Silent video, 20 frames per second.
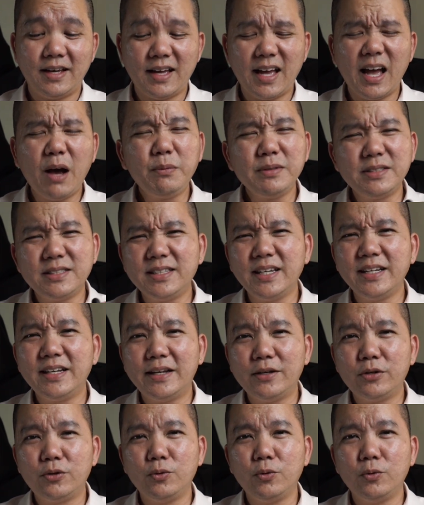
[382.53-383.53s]
I would say
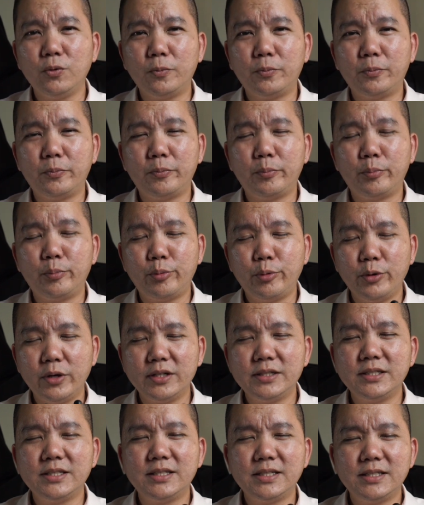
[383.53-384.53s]
they do
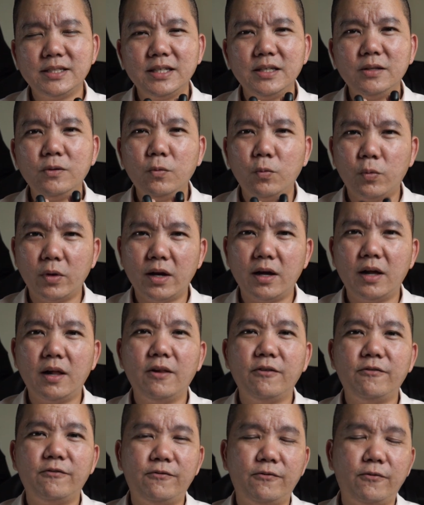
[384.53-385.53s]
pretty
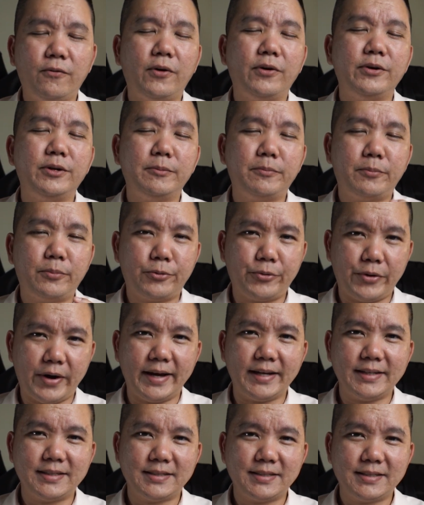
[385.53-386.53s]
well for the
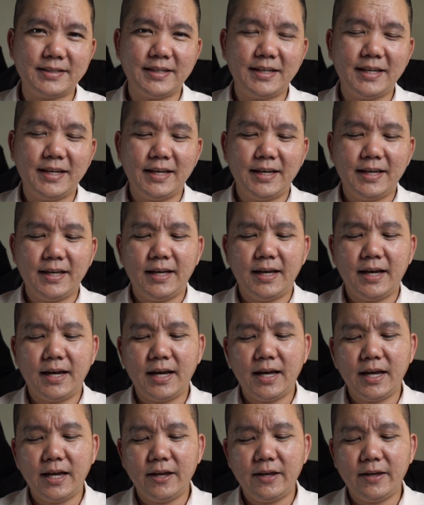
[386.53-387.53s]
price.
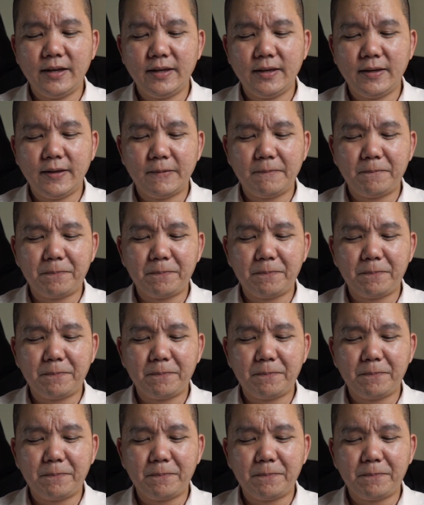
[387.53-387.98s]
I